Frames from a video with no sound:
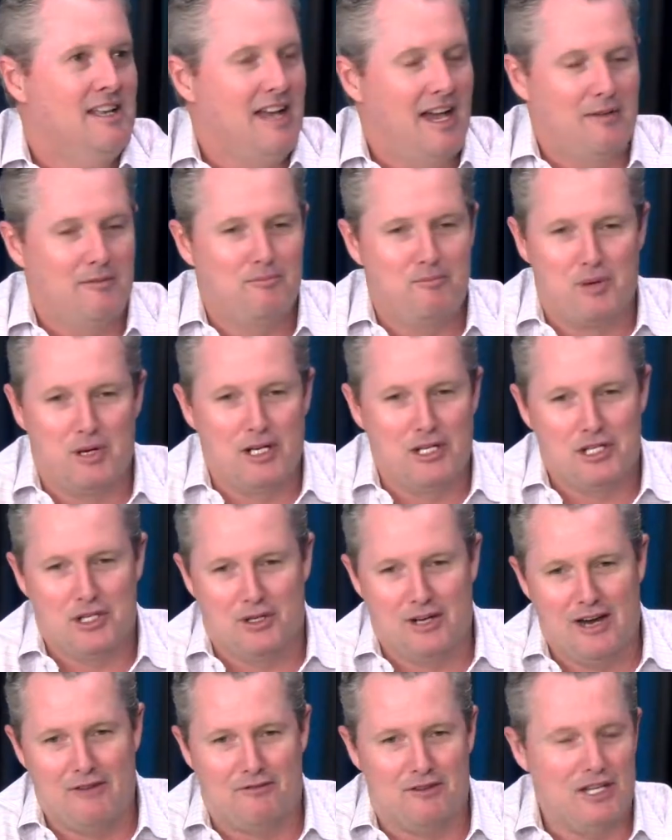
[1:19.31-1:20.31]
I'm pretty
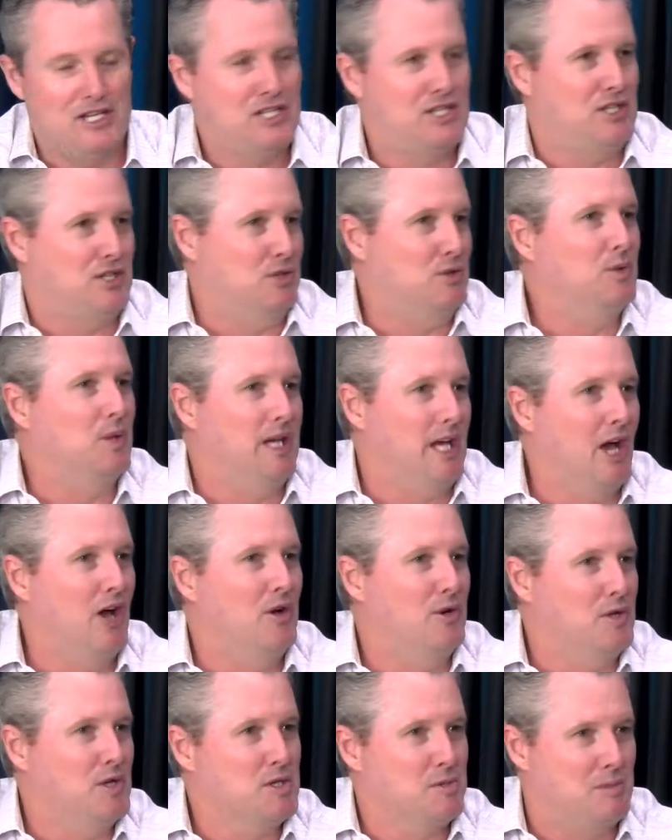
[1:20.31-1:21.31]
sure every shoe we
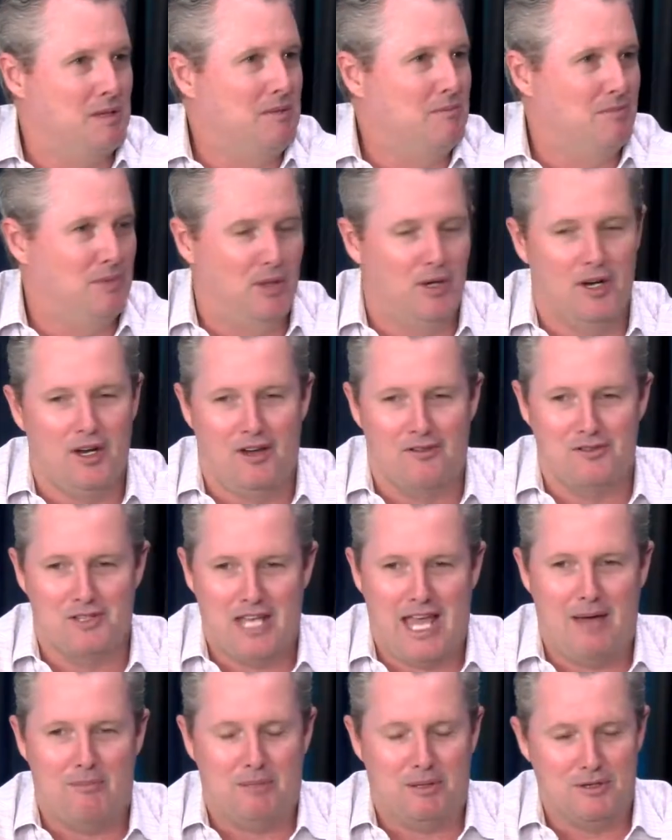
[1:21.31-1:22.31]
own has been bought off
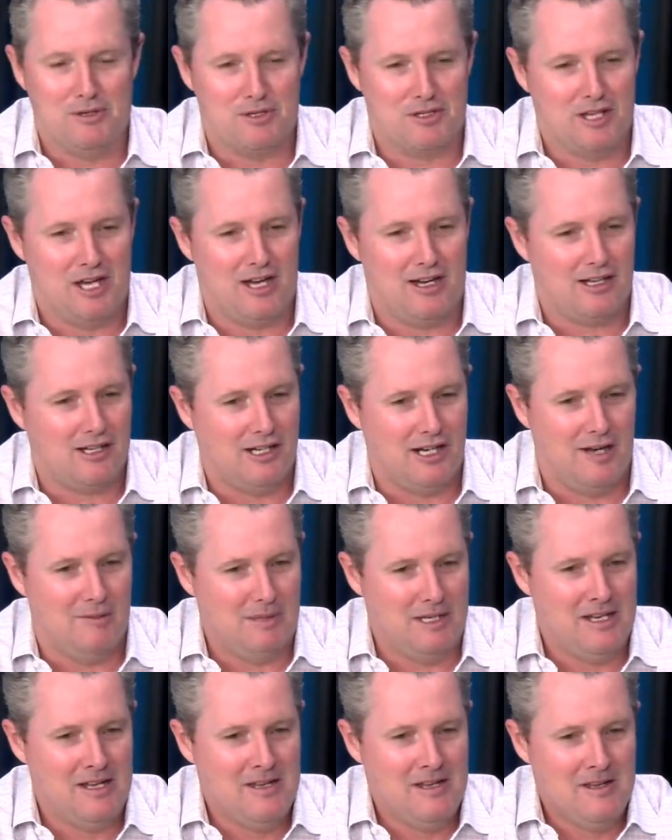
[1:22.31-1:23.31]

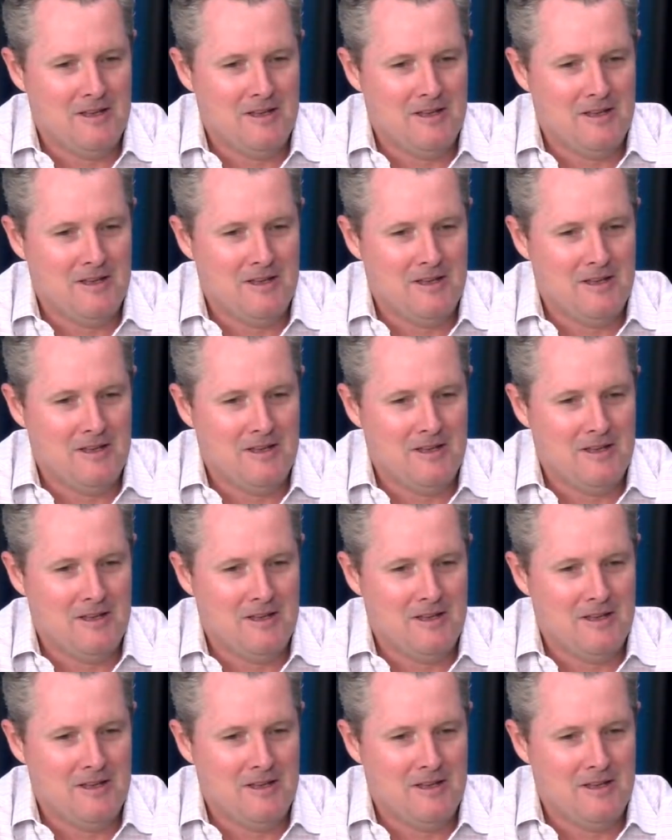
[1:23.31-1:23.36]
Zappos.com.